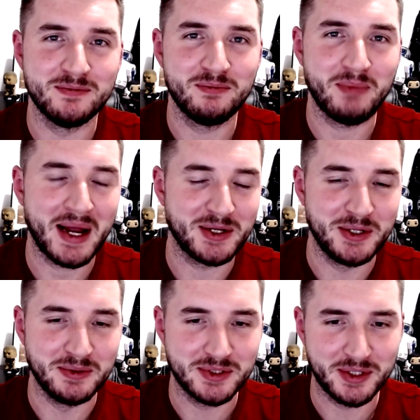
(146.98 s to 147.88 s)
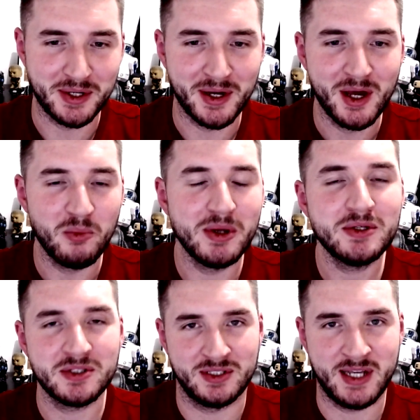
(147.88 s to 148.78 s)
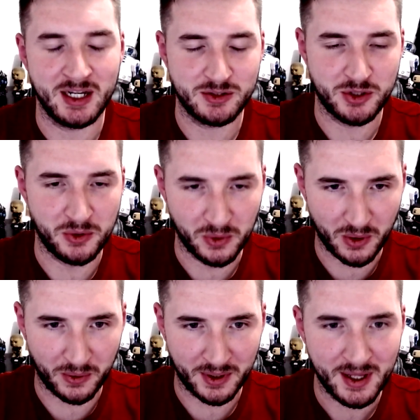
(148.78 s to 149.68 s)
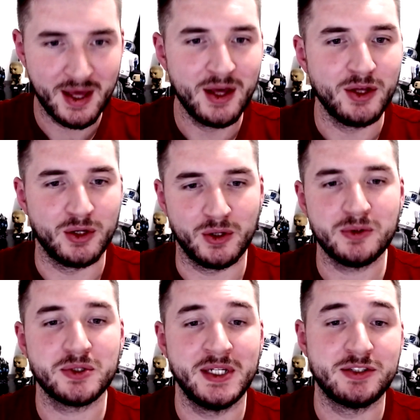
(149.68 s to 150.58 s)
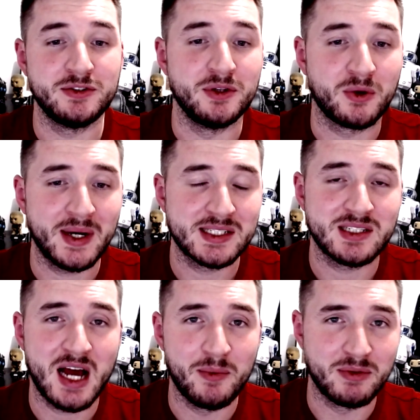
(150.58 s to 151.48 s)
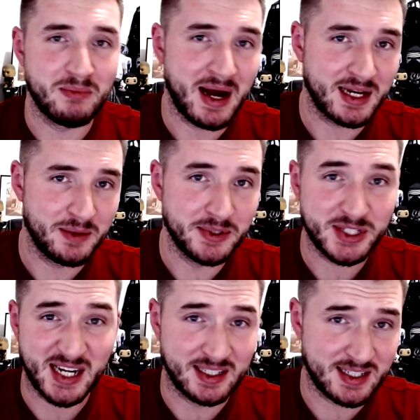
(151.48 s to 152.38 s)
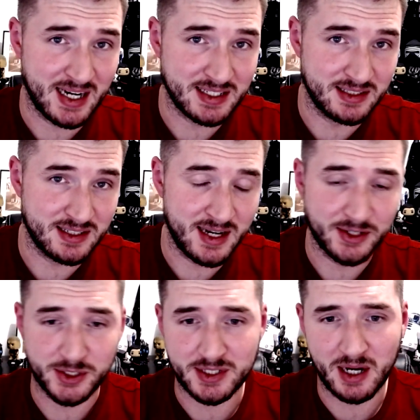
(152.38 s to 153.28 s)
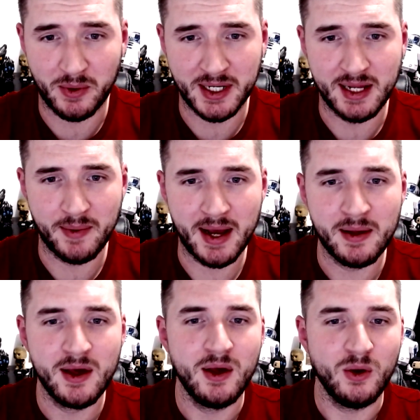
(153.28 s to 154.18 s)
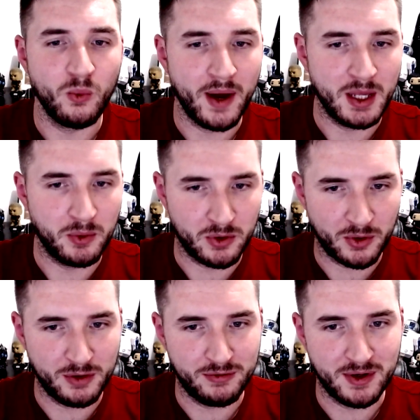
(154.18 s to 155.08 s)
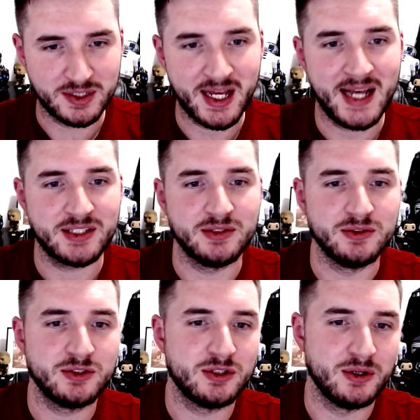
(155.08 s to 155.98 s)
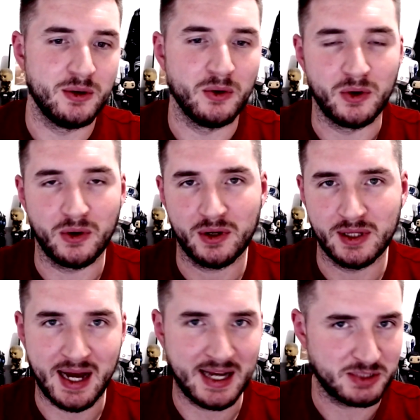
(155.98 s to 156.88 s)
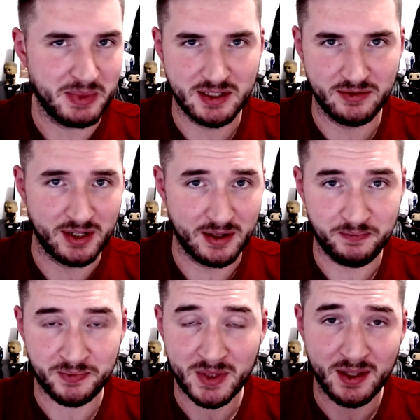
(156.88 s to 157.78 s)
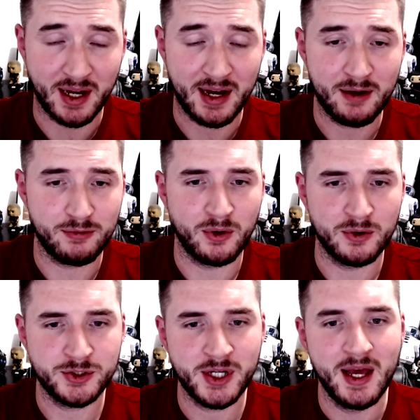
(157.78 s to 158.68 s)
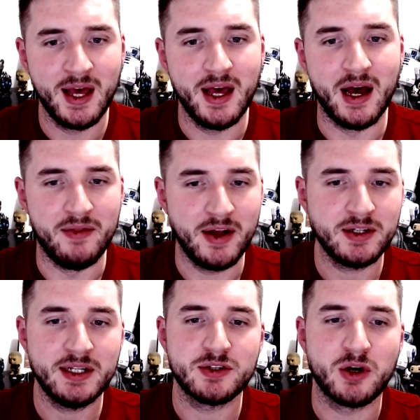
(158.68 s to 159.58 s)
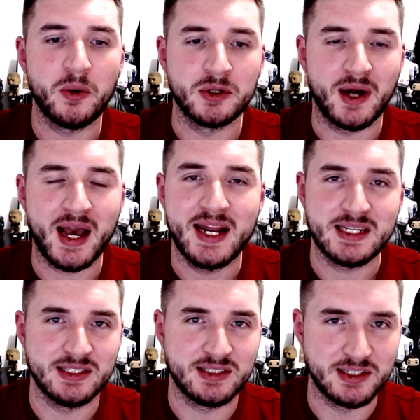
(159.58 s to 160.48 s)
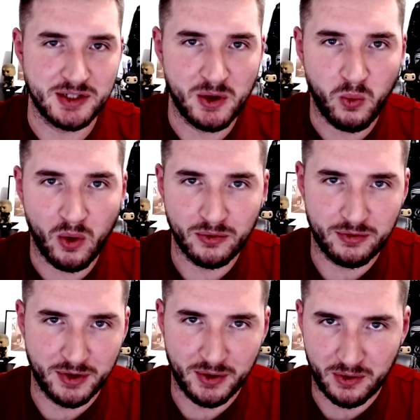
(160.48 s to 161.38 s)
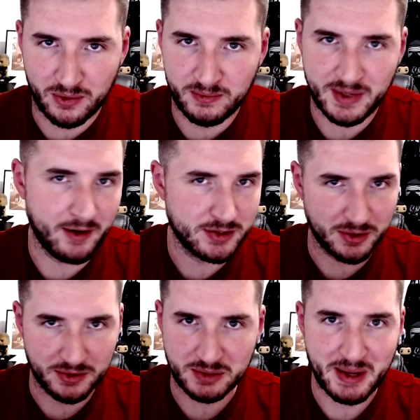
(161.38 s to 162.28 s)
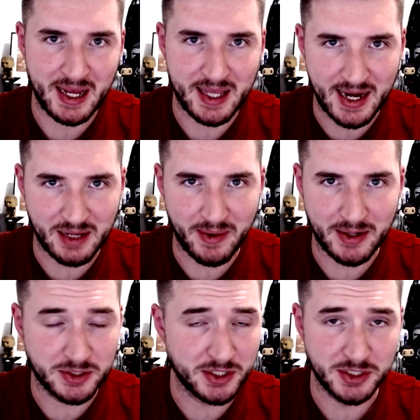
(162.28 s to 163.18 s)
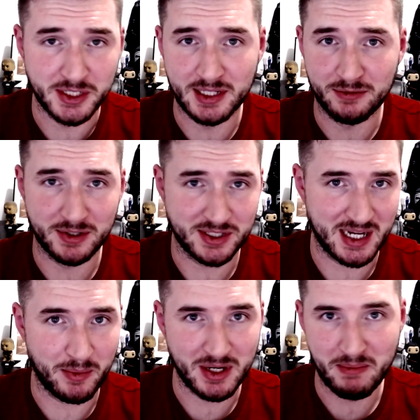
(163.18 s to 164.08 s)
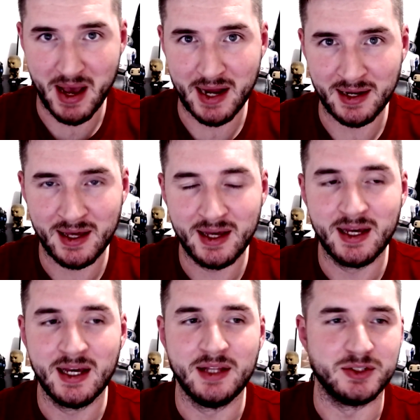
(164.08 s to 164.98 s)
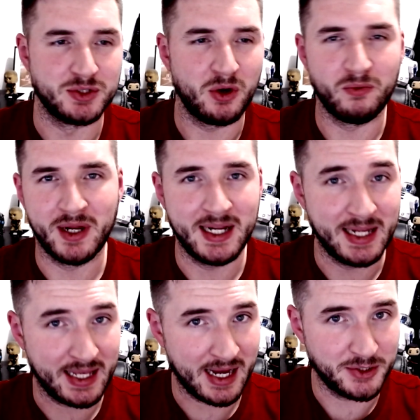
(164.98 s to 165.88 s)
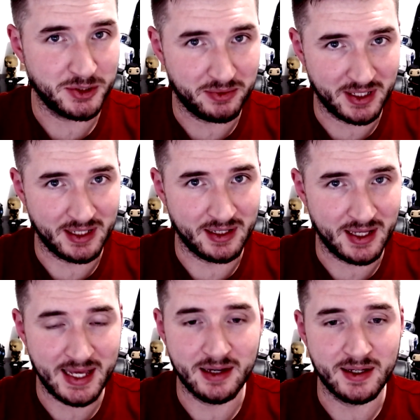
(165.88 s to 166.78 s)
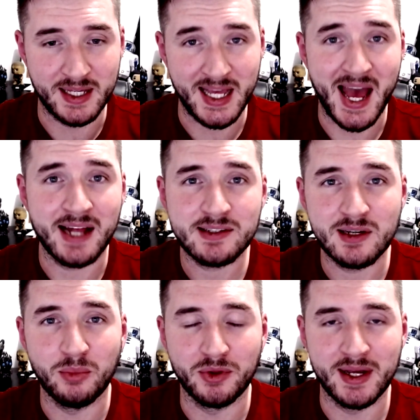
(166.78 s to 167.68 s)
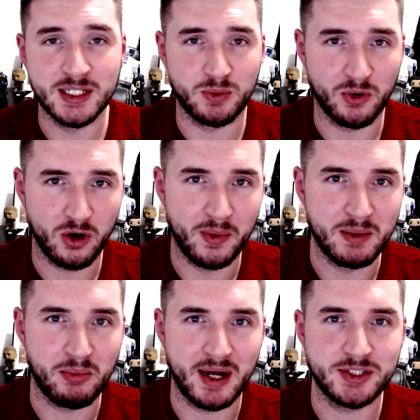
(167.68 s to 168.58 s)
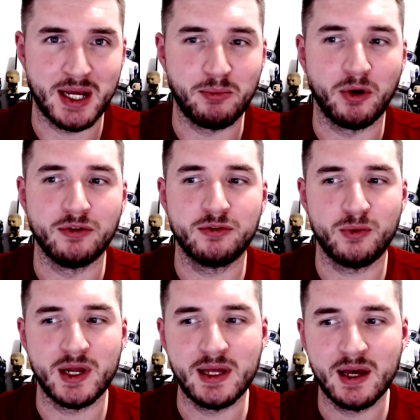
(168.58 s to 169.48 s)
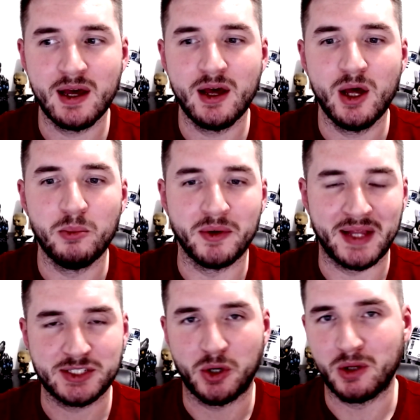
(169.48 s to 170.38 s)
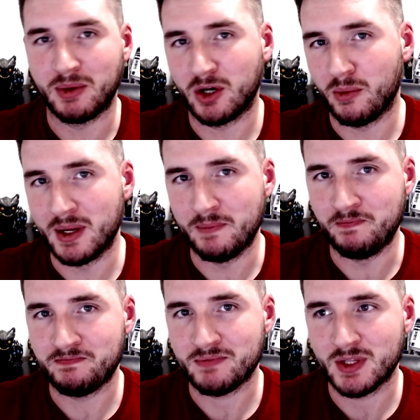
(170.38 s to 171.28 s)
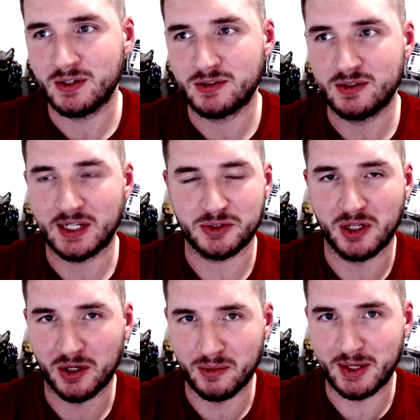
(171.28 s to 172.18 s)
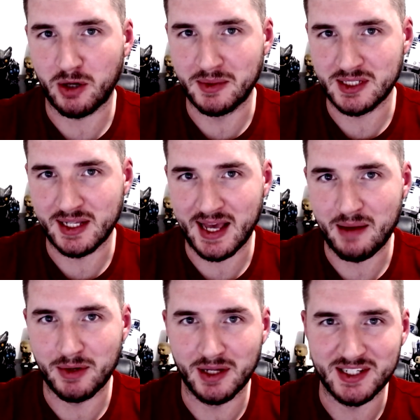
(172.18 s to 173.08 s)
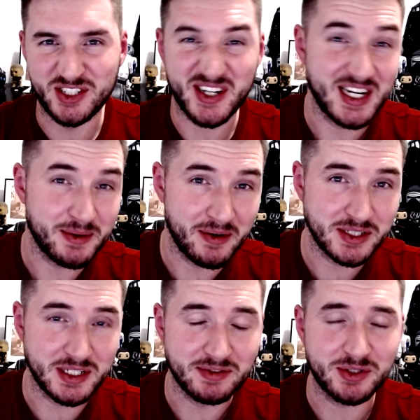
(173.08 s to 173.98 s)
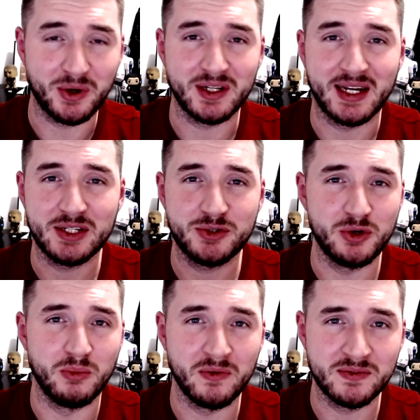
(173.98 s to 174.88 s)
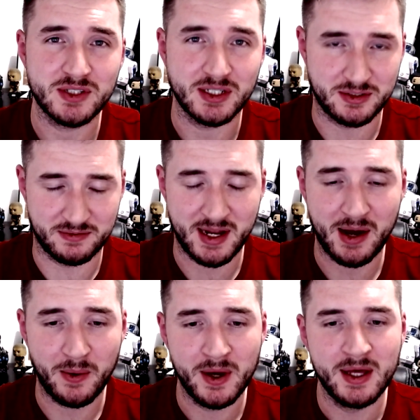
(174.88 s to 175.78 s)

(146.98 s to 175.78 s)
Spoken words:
bad news to you, but it doesn't take too long. You'll also need to do the quest line with Magni, which kind of ties into Nazjatar one anyway, where you unlock your first essence to unlock that aspect of the Heartforge. And then you need to go and unlock any essences that you want for your character or spec anyway, just as you did the first time on your main. There's not really any catch-up thing here yet, but there is one coming in patch 8.3, but that's only going to be coming to the game in early January, so you've still got like 2 months as of now.